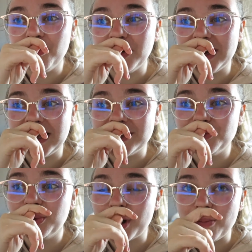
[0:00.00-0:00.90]
but it's
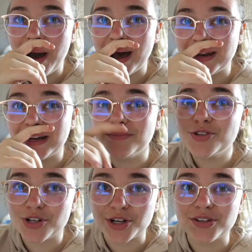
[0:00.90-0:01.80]
pretty bad and I'm
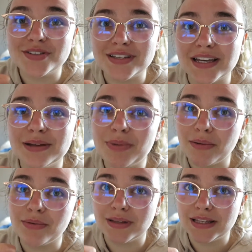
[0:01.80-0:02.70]
sure you'll see it
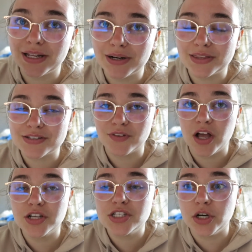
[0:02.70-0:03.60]
probably later in this
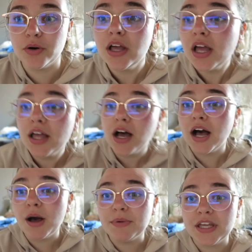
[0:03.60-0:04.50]
vlog. So
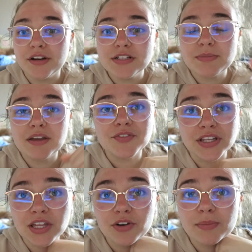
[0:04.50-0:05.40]
here's my
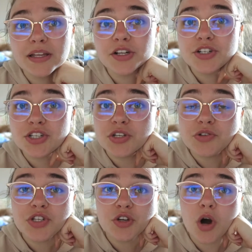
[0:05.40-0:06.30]
friendly reminder to you
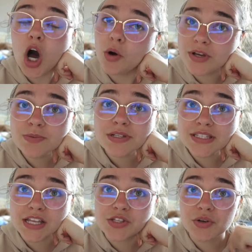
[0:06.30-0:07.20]
to always put
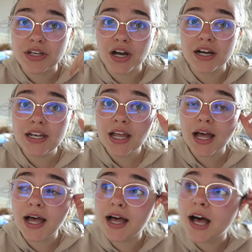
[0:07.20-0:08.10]
sunscreen
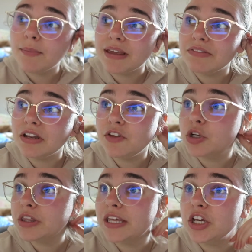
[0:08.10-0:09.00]
on, even if you
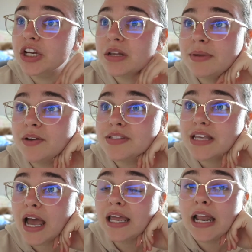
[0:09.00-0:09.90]
don't think you're gonna be
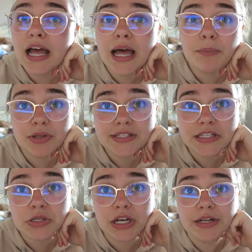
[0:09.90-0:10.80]
outside, put
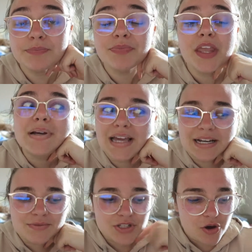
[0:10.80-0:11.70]
sunscreen on. But
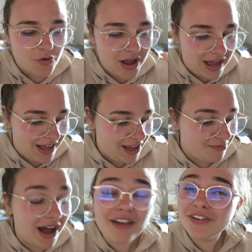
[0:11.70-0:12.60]
yeah, so
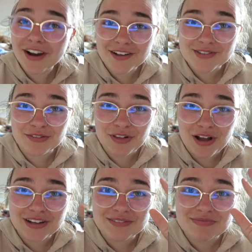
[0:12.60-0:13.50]
I forgot I was gonna
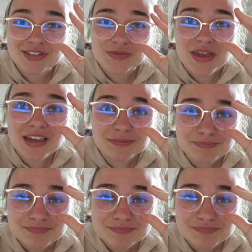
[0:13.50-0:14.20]
vlog this week.